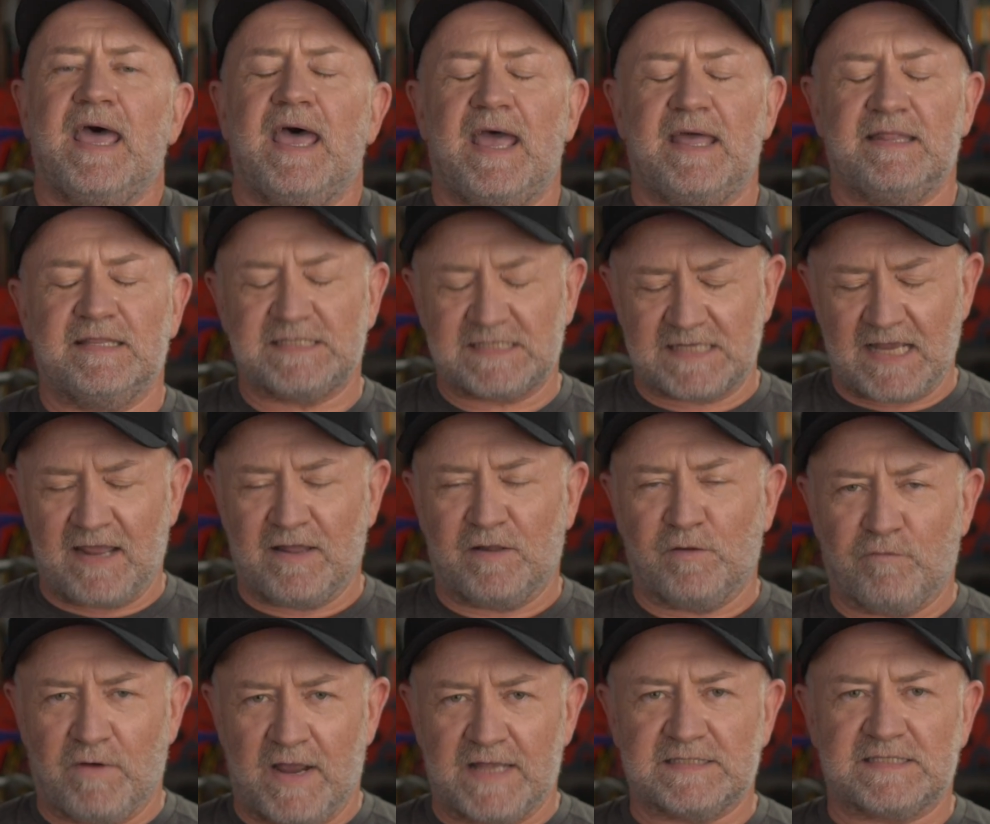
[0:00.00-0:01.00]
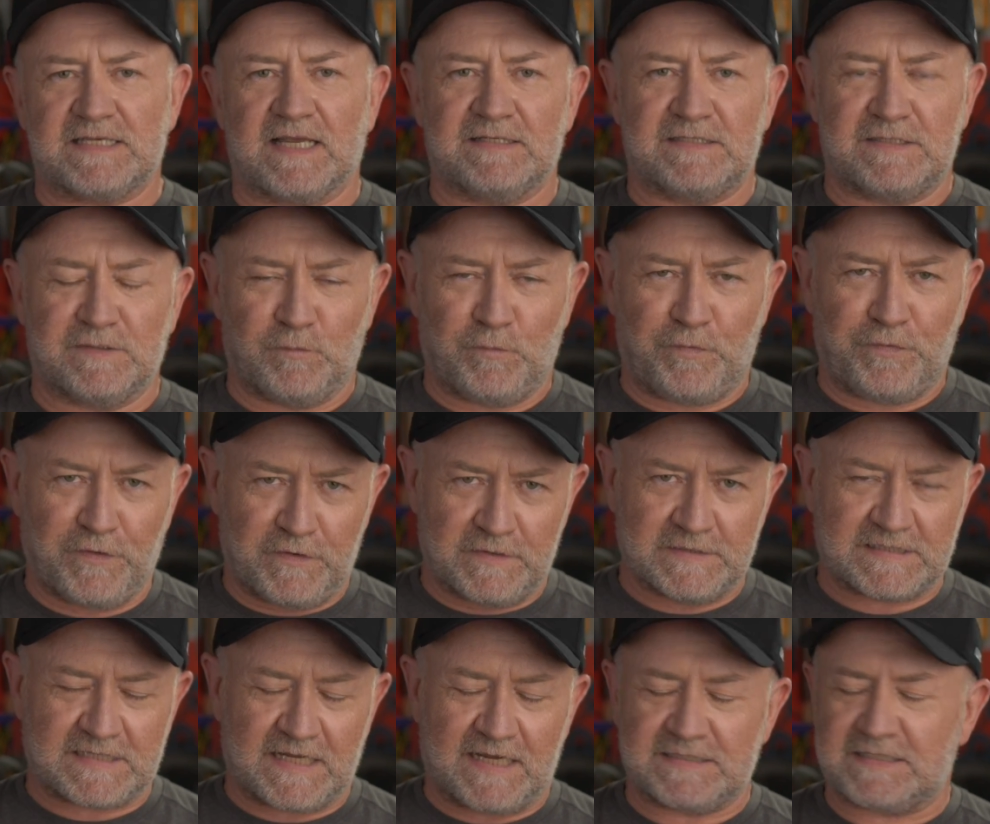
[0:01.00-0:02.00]
And the sale runs until
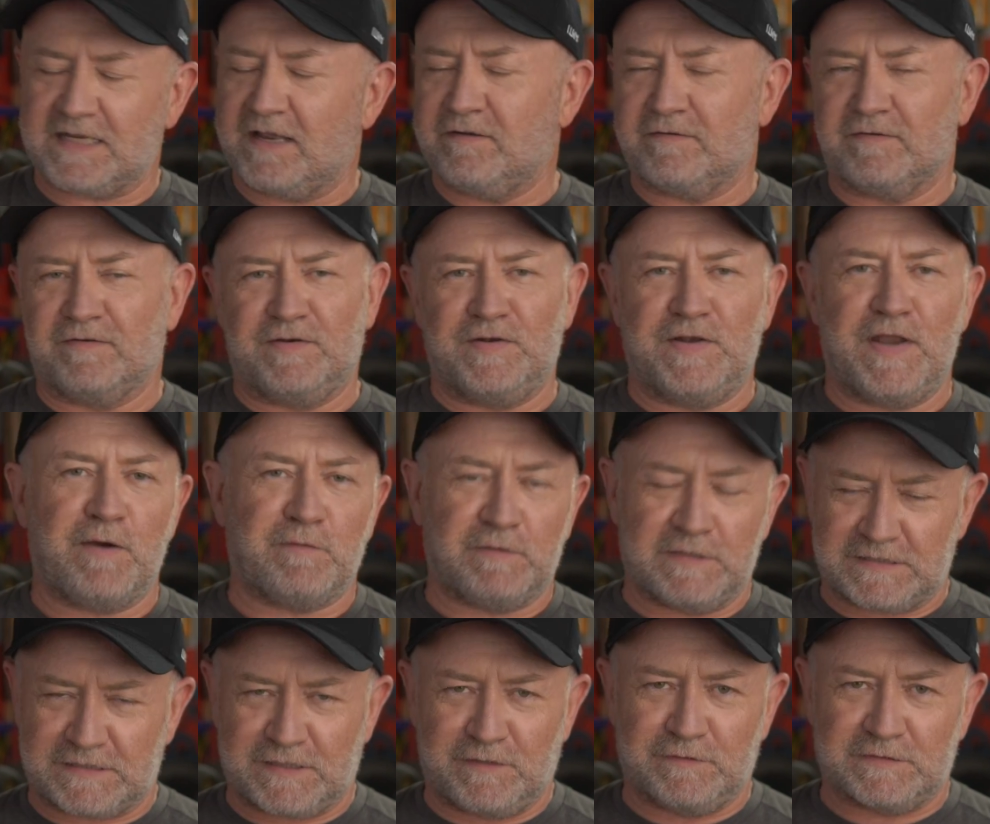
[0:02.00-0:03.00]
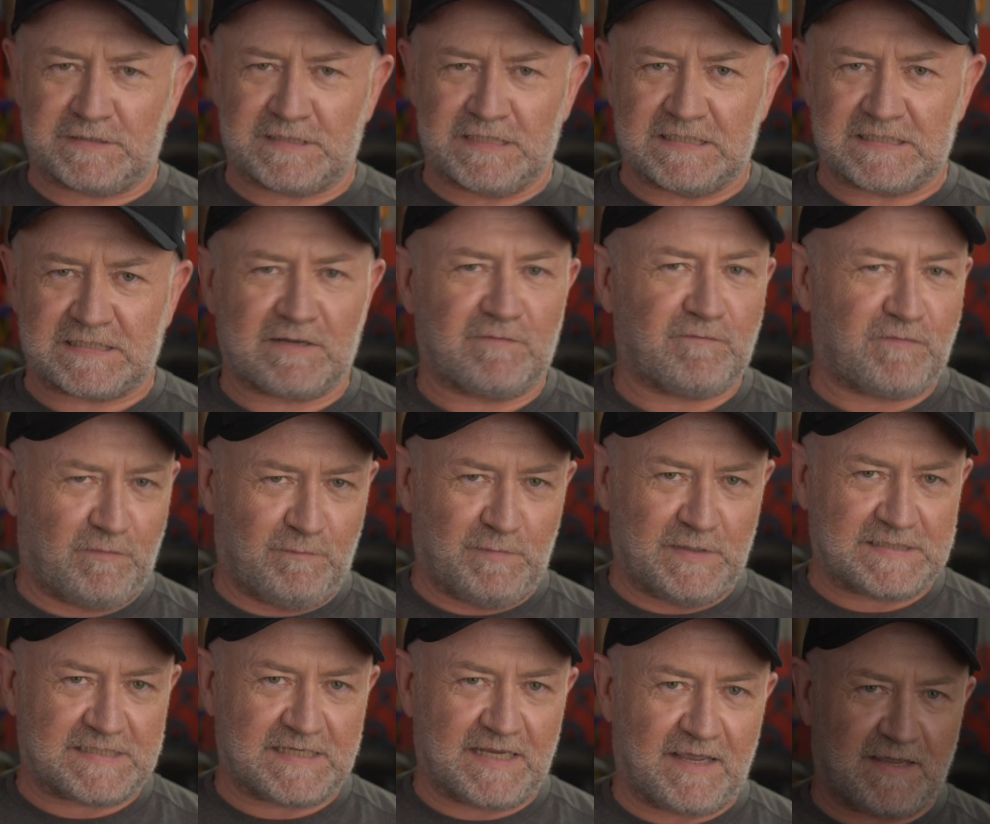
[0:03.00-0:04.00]
Thursday, so no excuses for
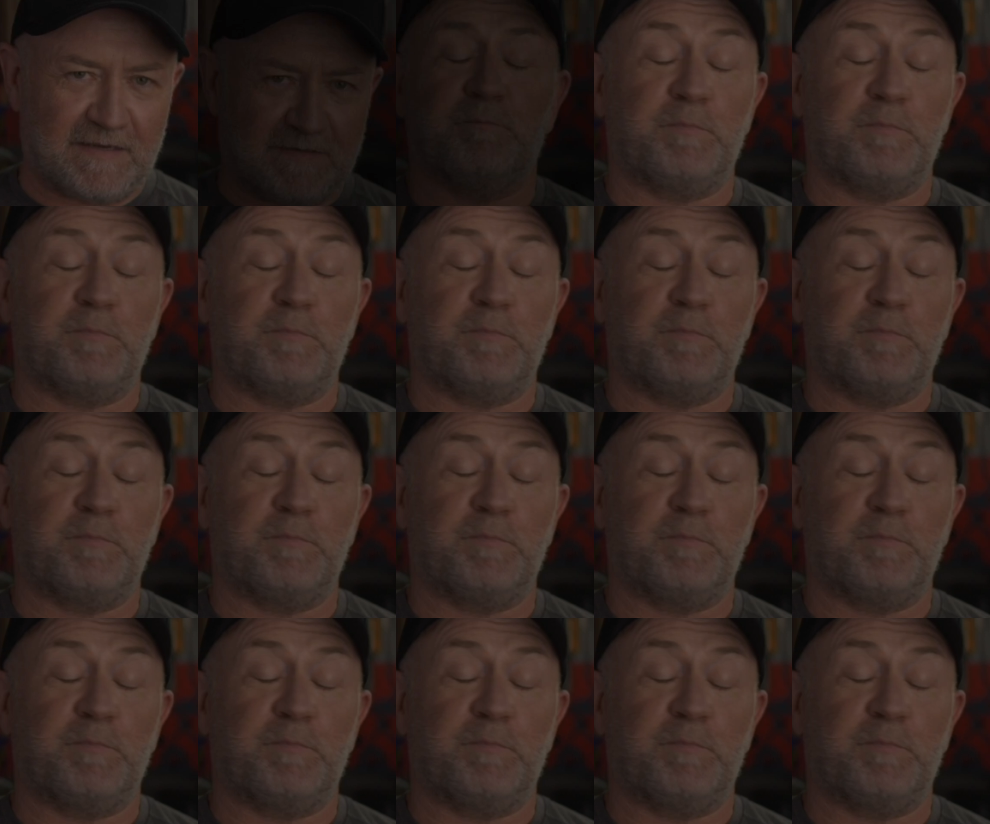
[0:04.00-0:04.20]
missing it.